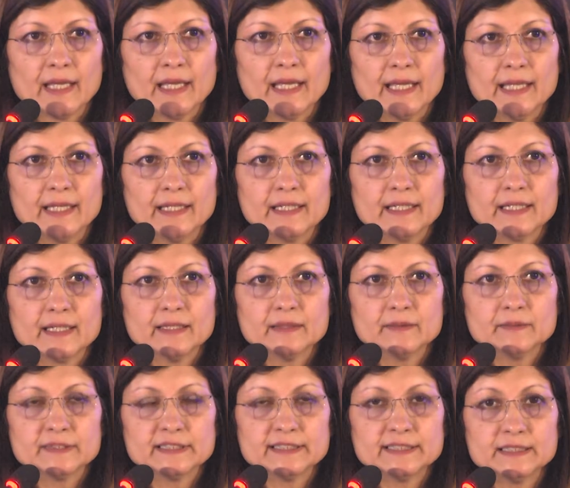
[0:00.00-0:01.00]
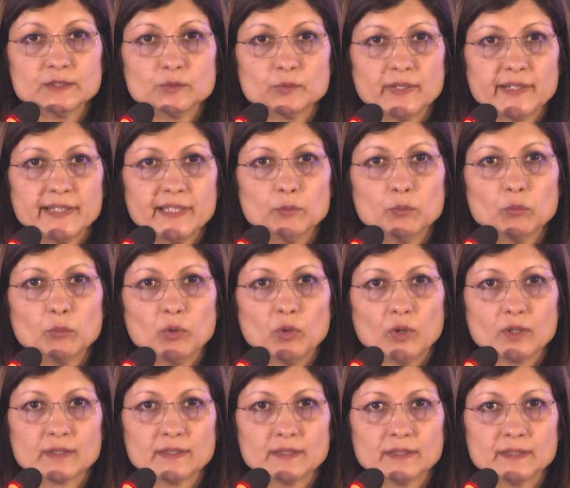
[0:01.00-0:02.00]
And this is very
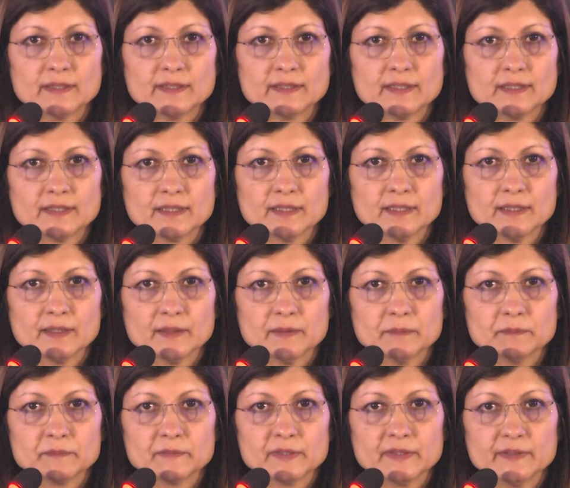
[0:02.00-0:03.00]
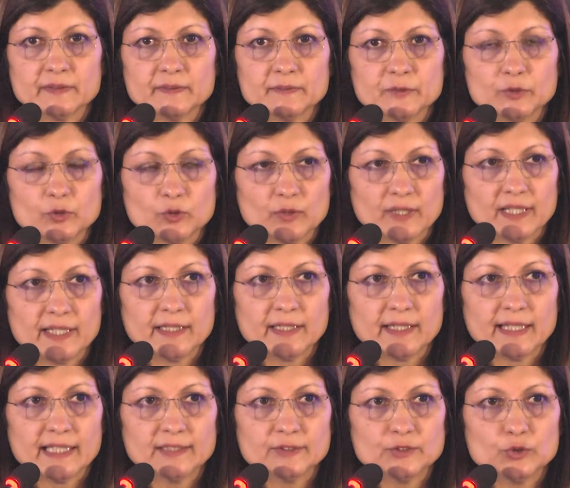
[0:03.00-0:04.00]
important, you know, and
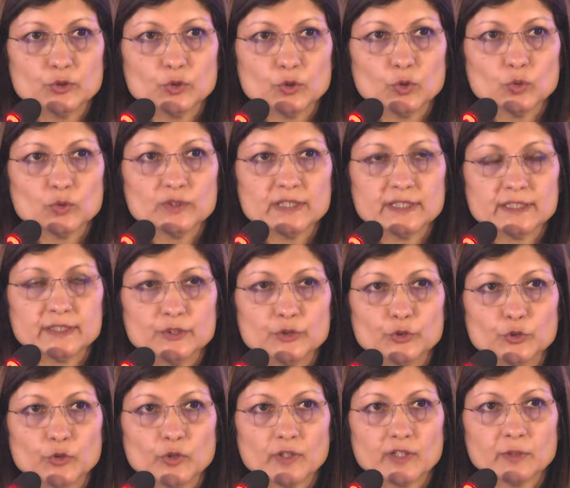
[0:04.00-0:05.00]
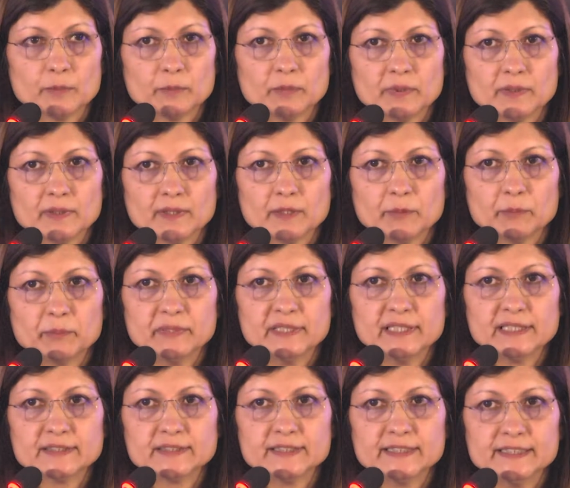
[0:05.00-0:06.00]
as you know that in Europe,
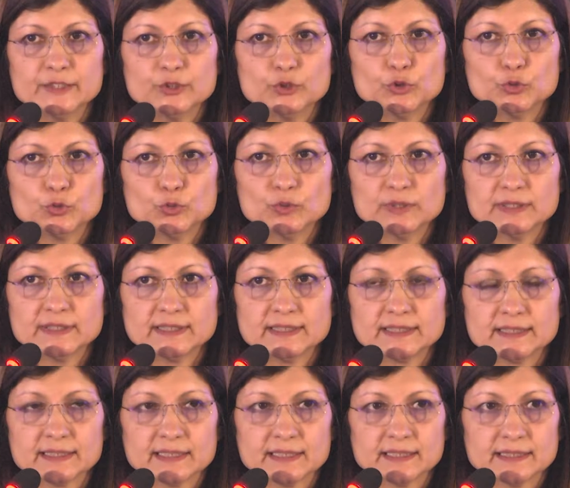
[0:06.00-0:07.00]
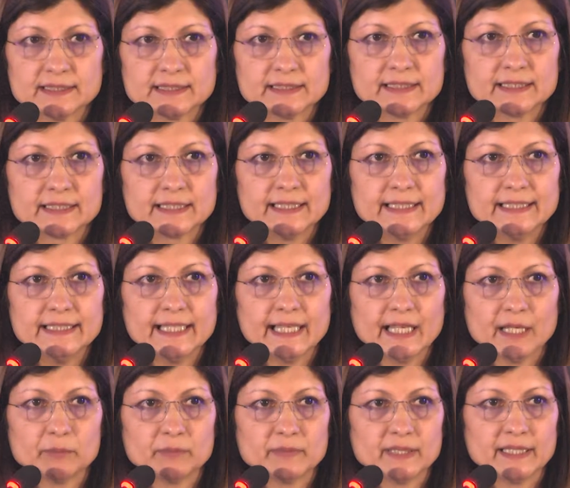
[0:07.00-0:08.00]
PSD2 is certainly
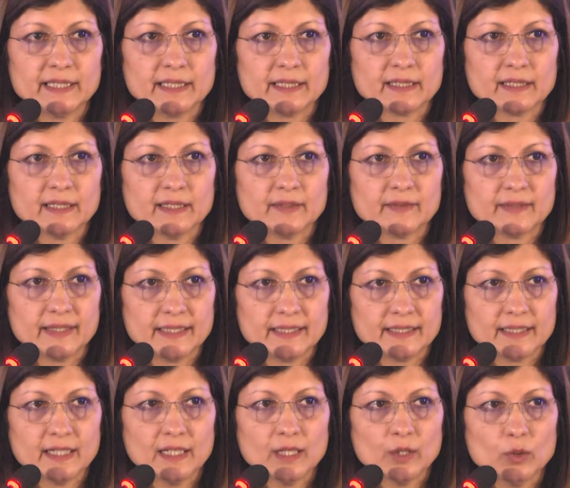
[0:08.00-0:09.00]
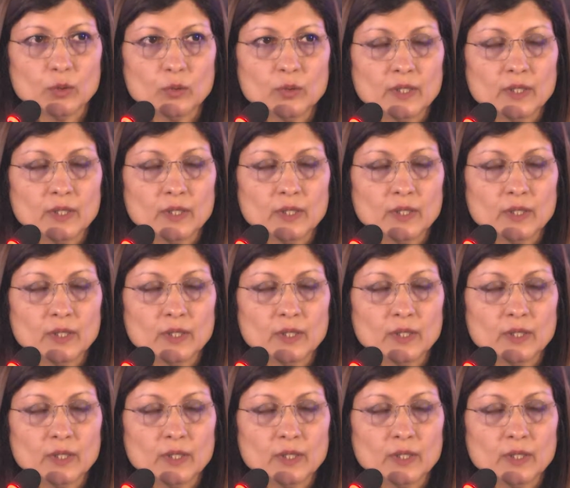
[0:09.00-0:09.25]
happening right now.